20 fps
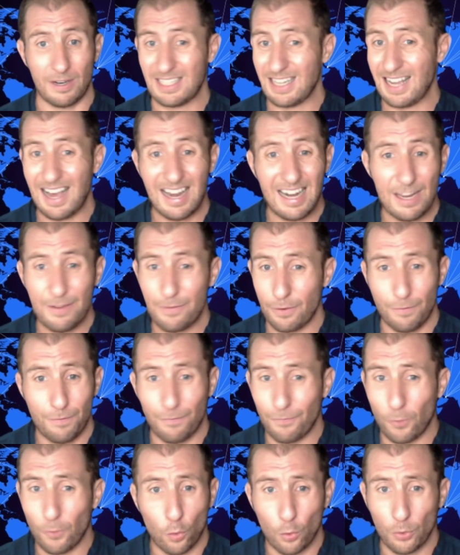aren't even
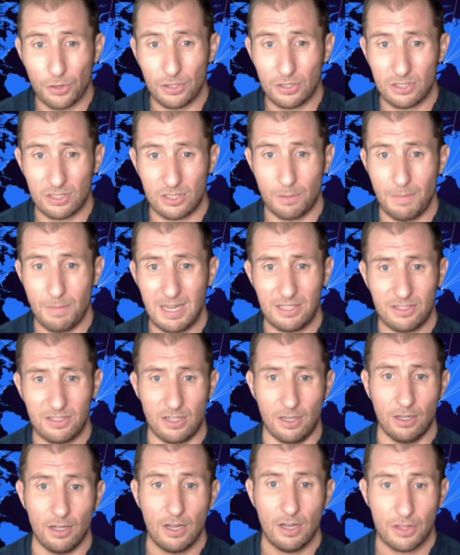for this
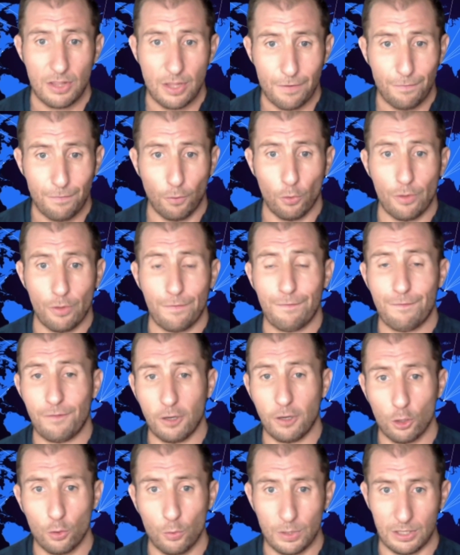semester. They're for the
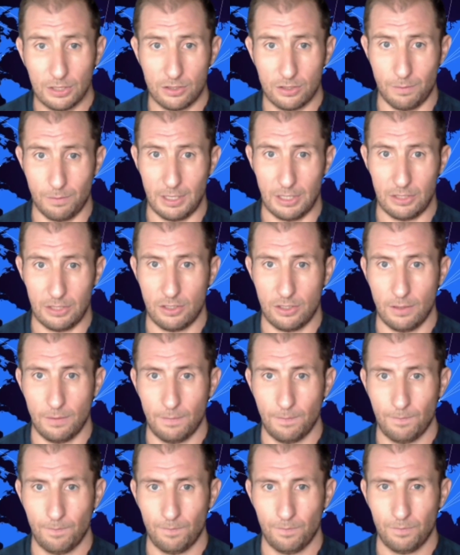following semester.
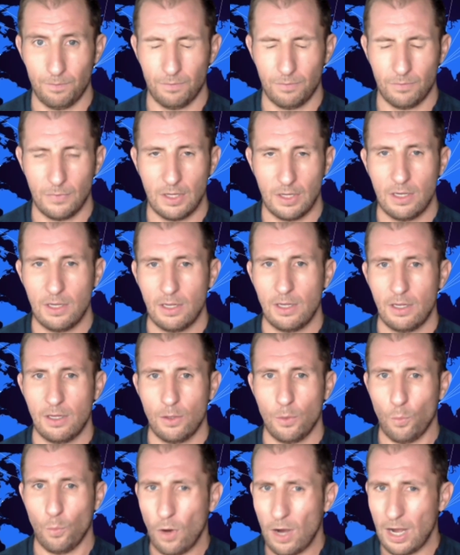
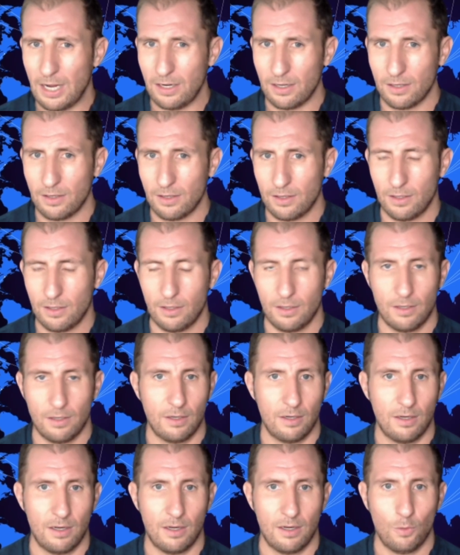Why?
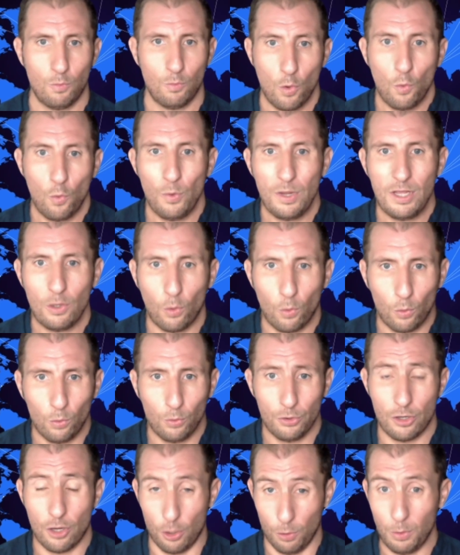Well, we all
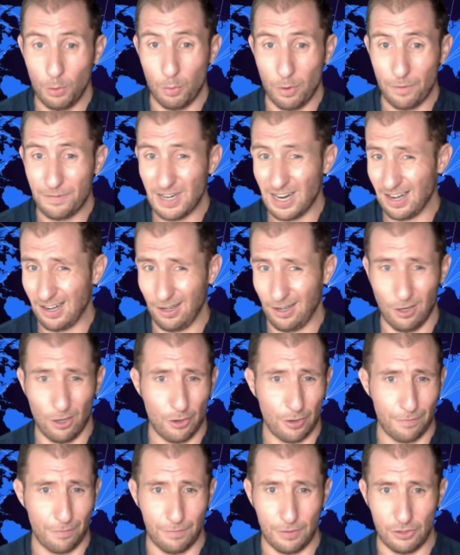know, and we've done a
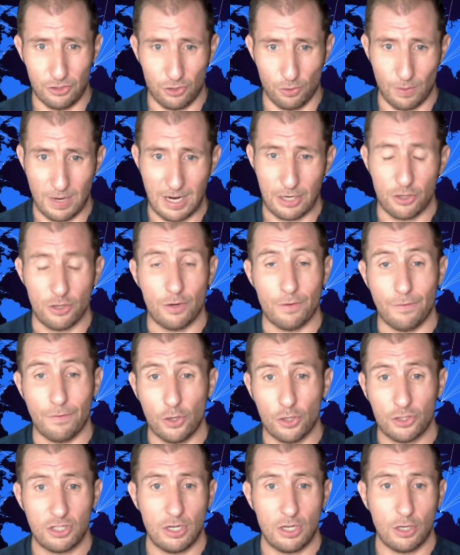lot of this around
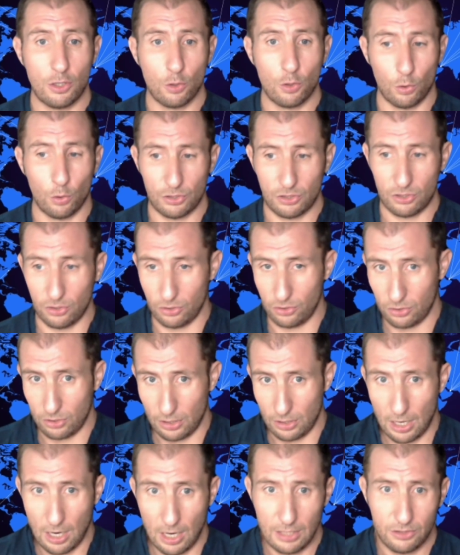university courses and
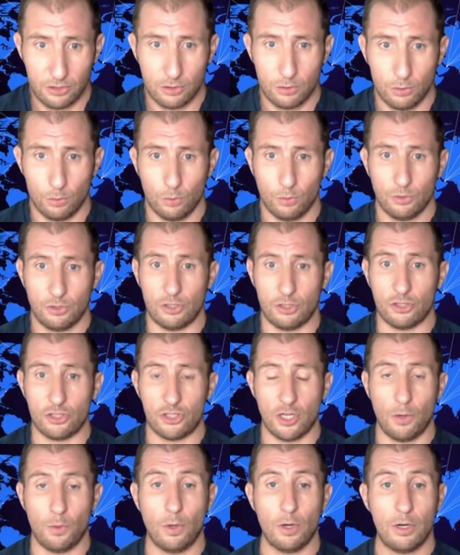high schools and
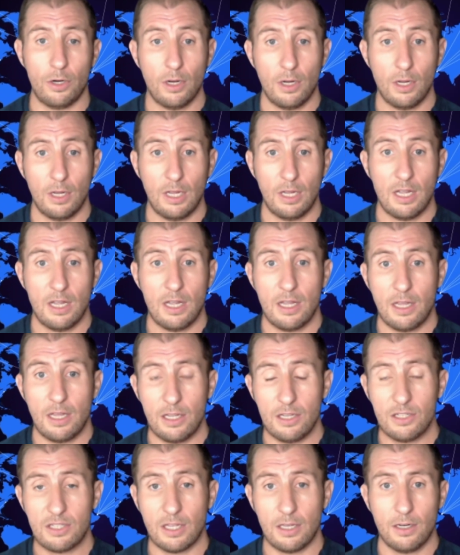so on,
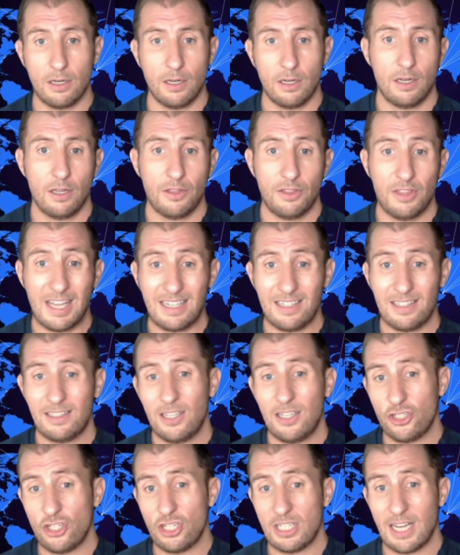is that that
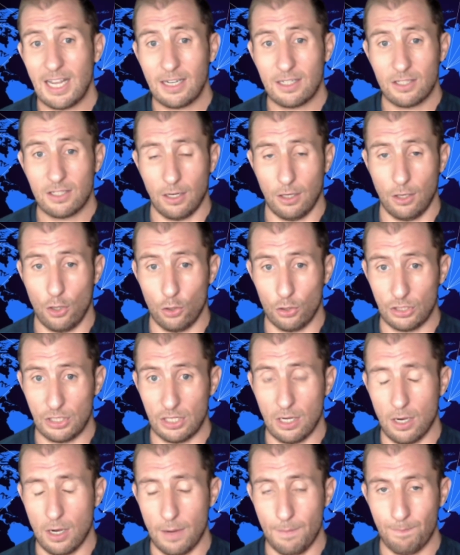decision takes a long
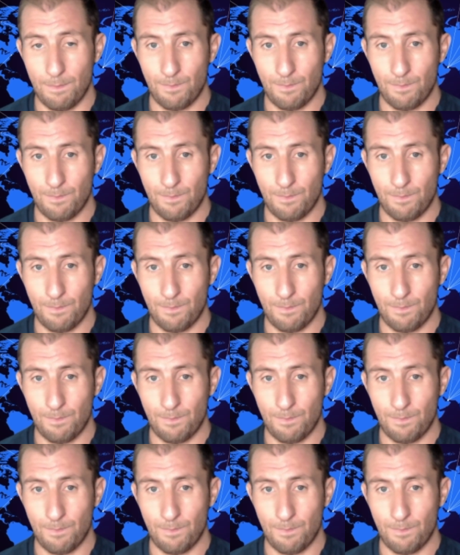time.